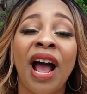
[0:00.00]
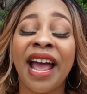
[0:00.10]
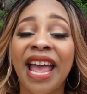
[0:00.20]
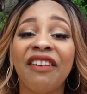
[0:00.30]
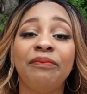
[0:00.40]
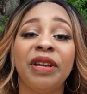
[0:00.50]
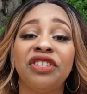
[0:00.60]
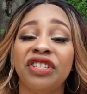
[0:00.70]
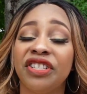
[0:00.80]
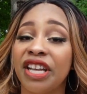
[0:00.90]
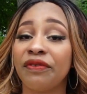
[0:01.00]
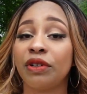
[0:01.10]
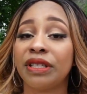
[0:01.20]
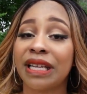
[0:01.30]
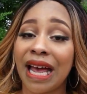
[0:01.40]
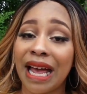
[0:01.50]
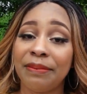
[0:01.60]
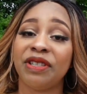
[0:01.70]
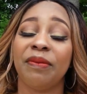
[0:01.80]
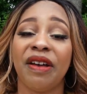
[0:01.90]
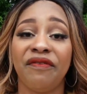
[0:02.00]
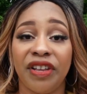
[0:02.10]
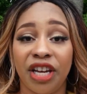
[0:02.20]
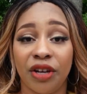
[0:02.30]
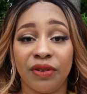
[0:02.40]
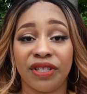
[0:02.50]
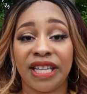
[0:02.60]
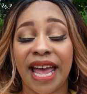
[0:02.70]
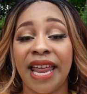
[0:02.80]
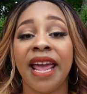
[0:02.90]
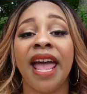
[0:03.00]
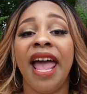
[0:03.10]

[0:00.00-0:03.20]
I have mentioned several times in my videos that